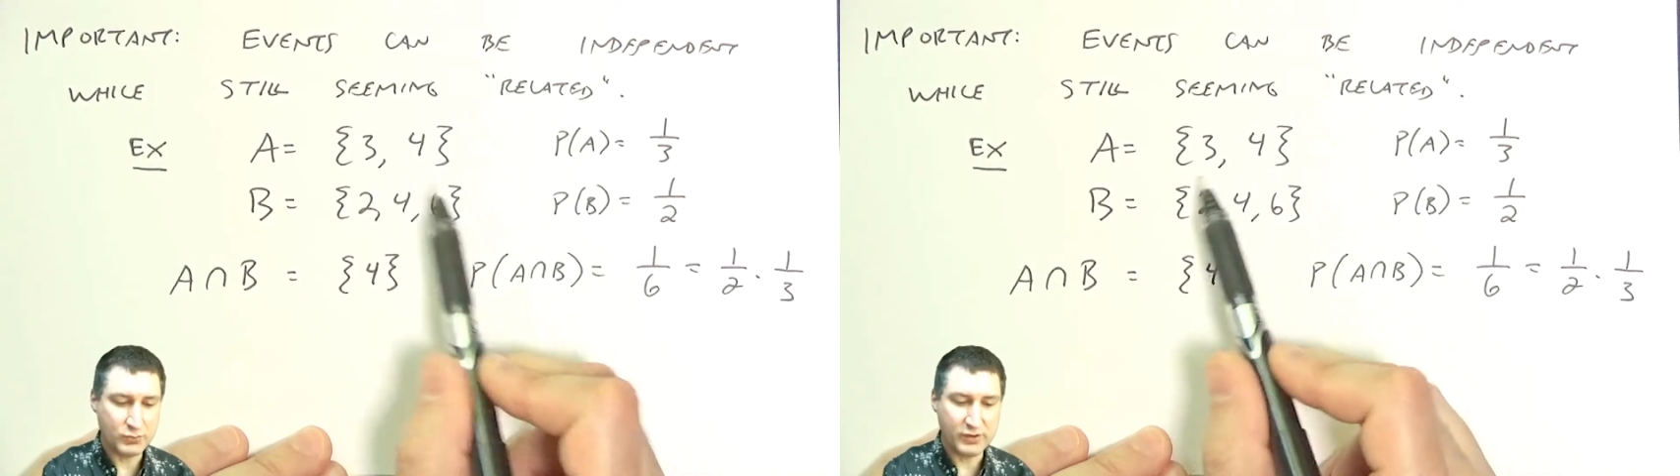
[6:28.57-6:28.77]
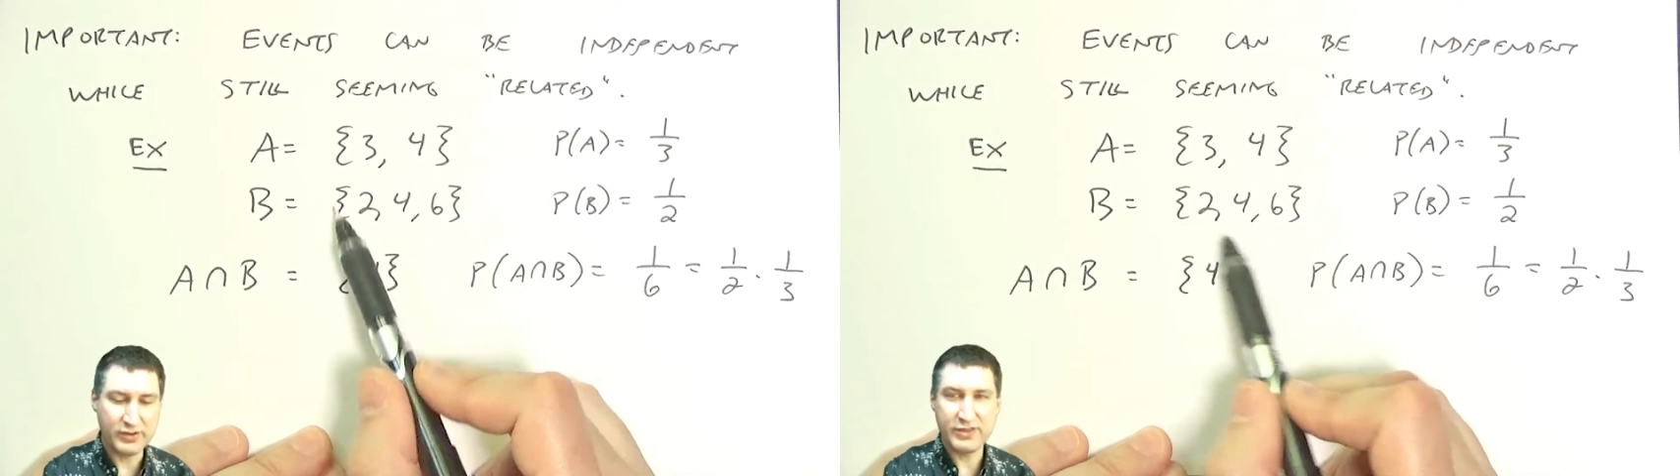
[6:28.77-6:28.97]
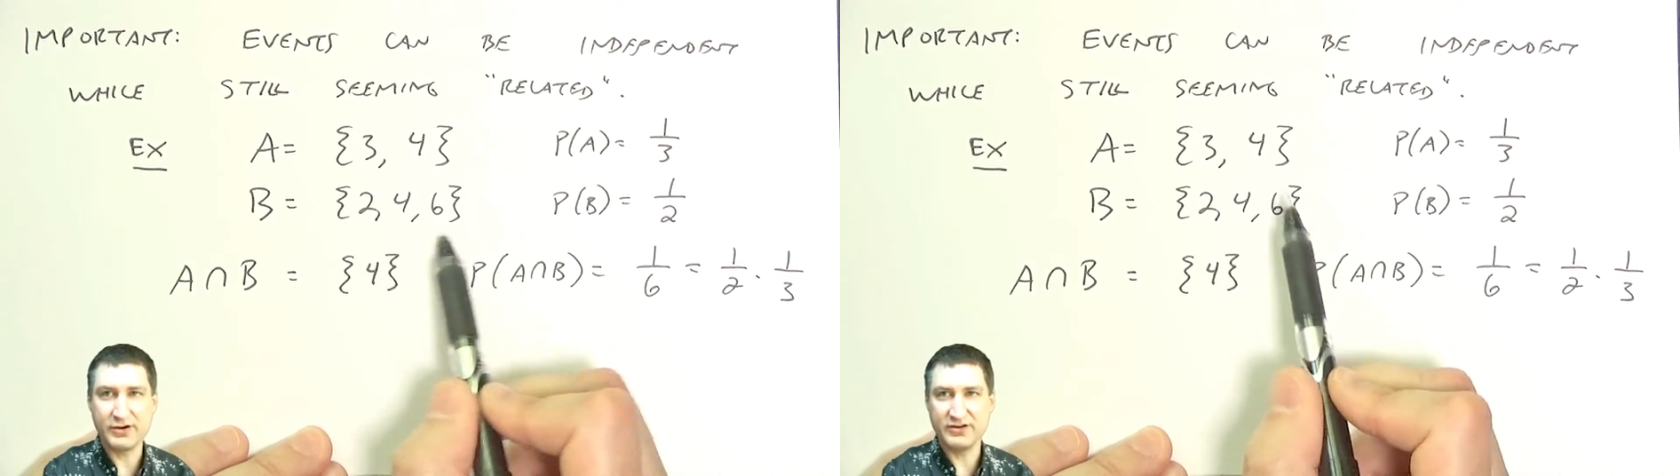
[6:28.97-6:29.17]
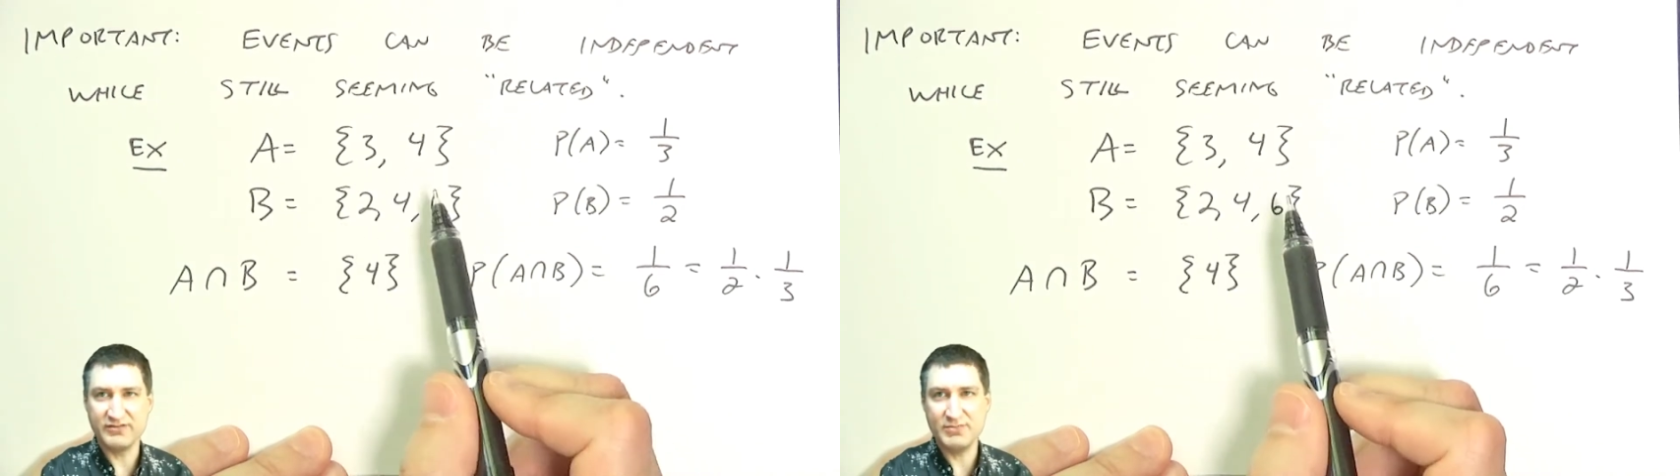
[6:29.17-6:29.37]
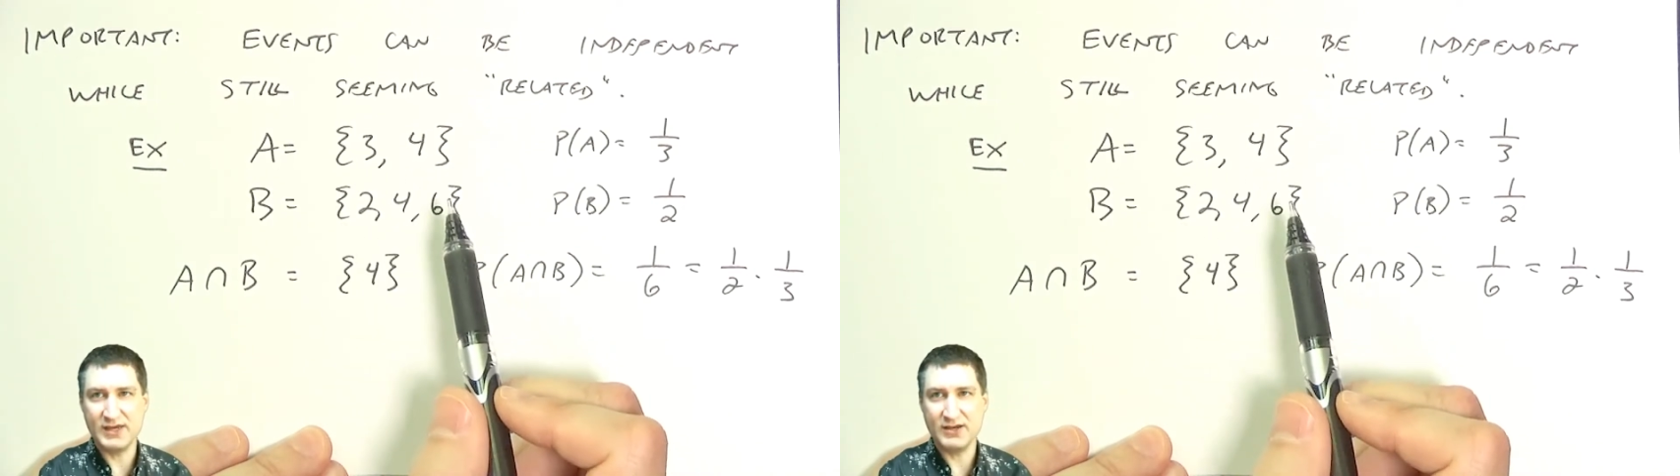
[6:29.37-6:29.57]
one-third
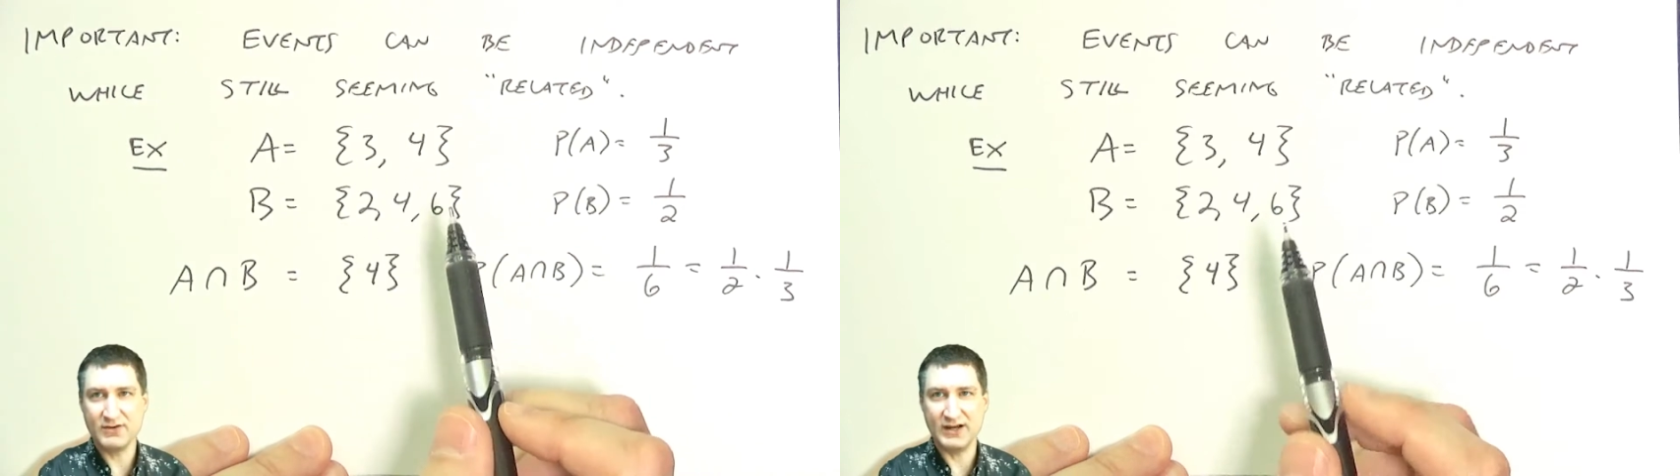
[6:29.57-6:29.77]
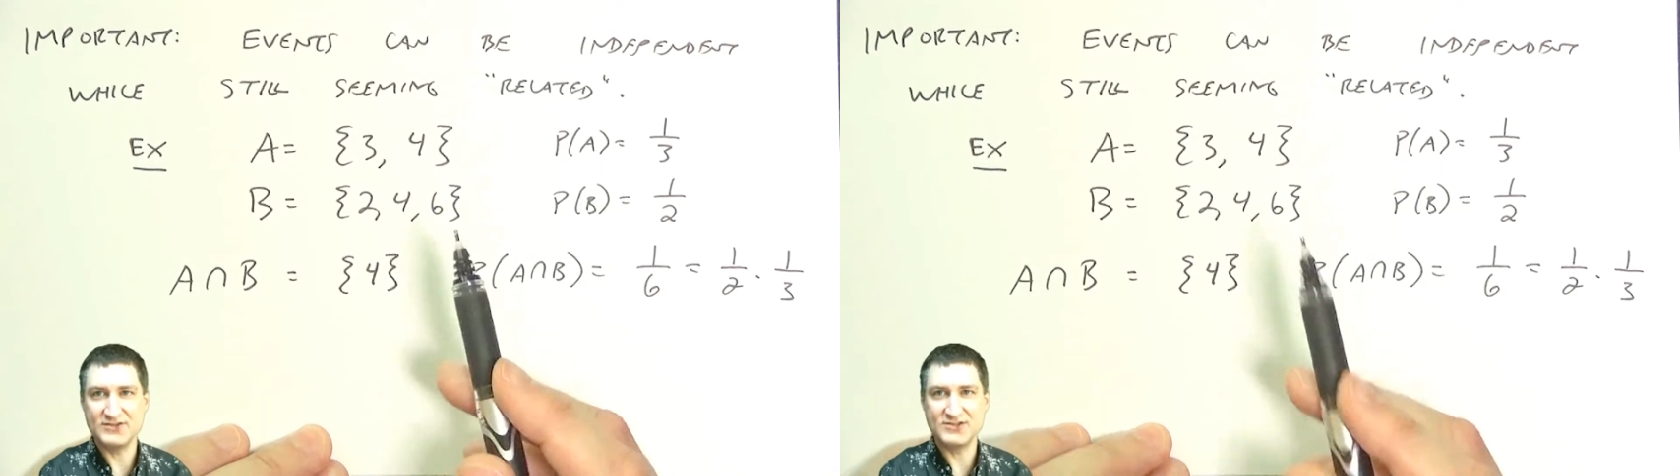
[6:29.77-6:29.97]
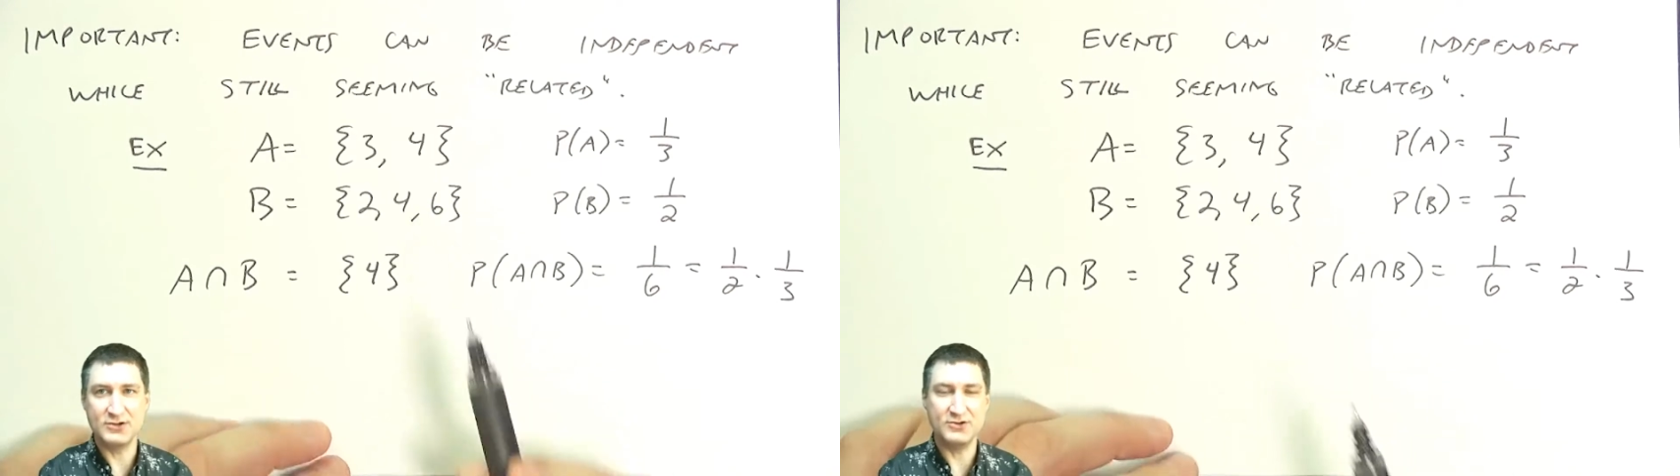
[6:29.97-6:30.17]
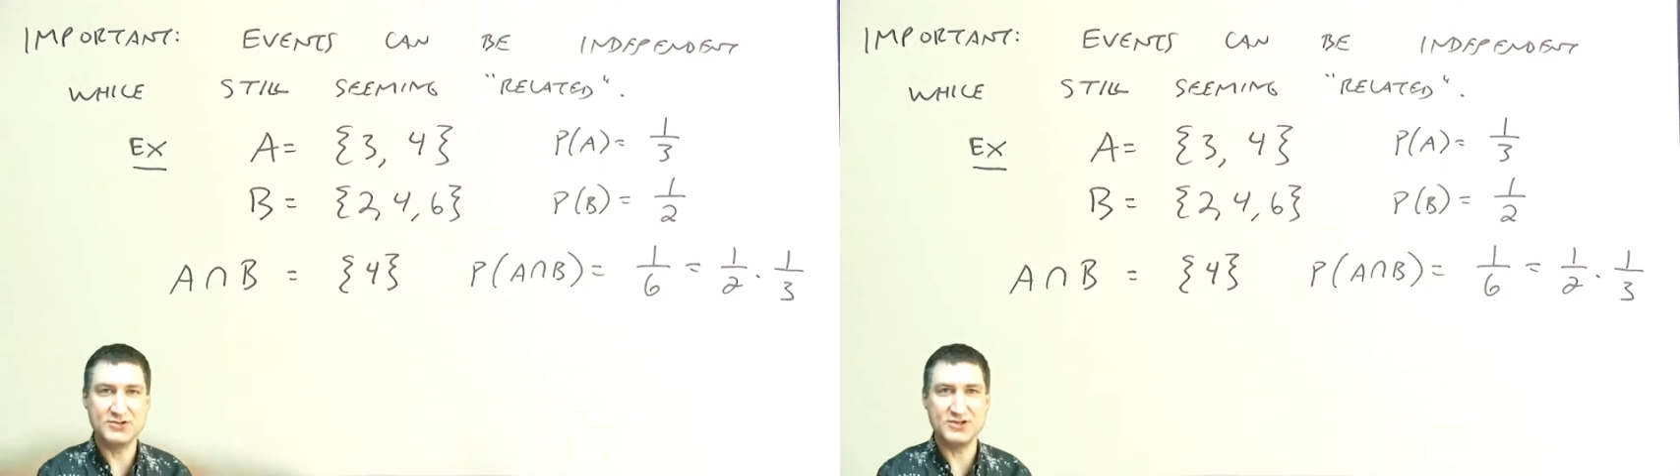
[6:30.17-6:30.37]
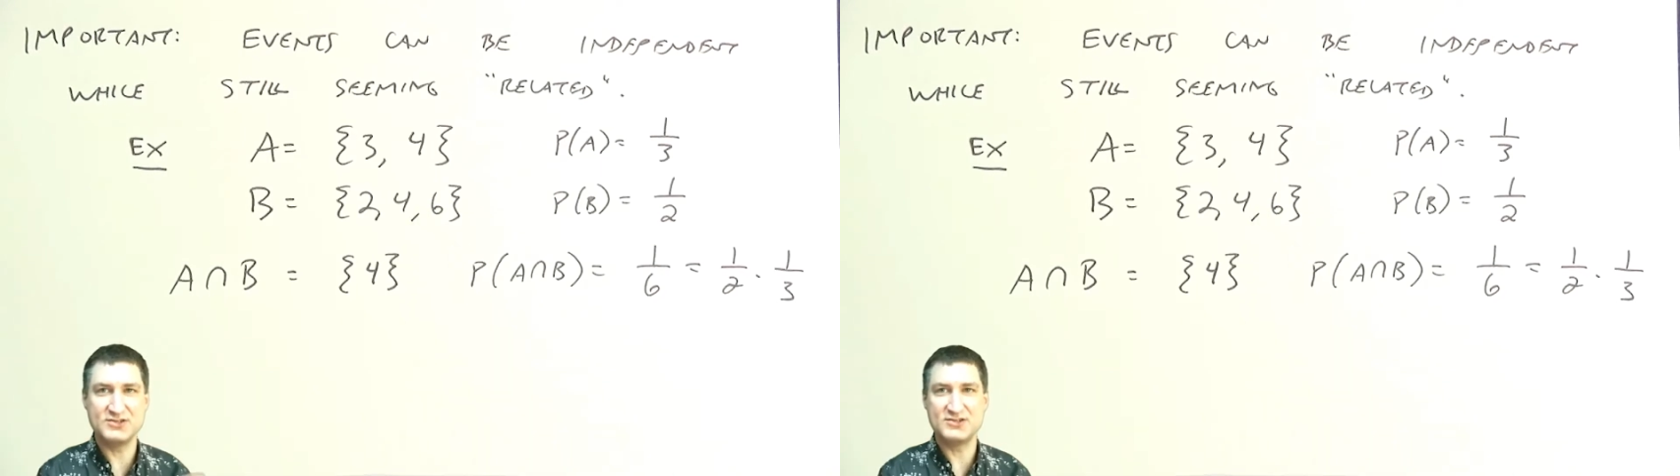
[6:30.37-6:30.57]
of B, right? So it
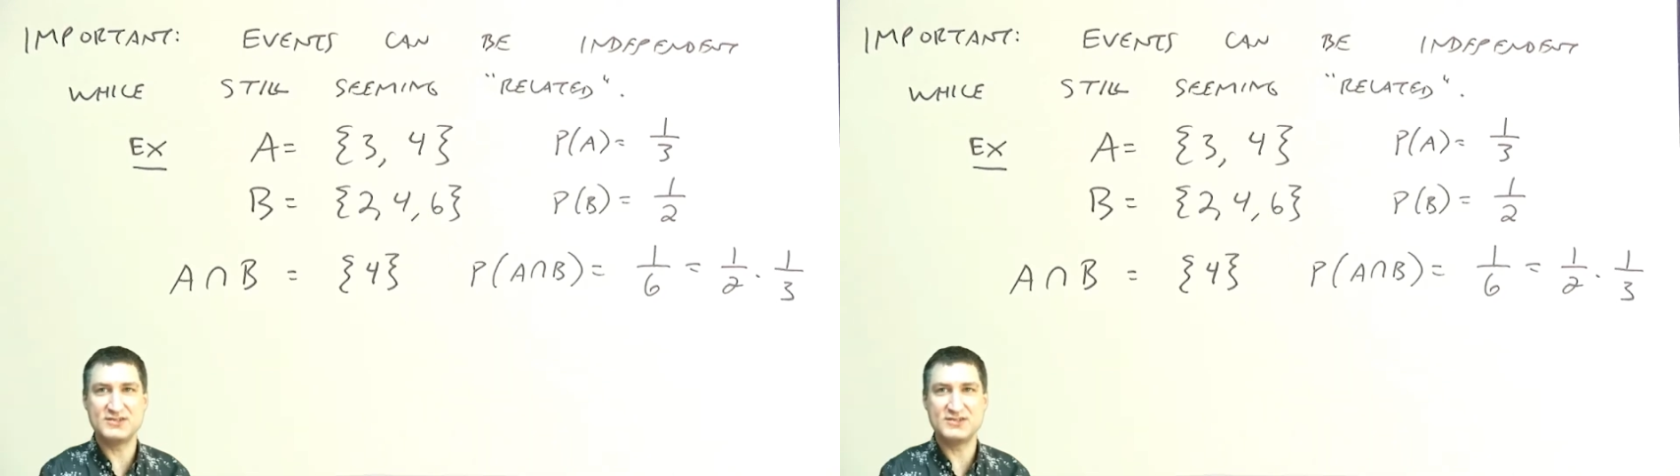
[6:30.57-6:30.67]
just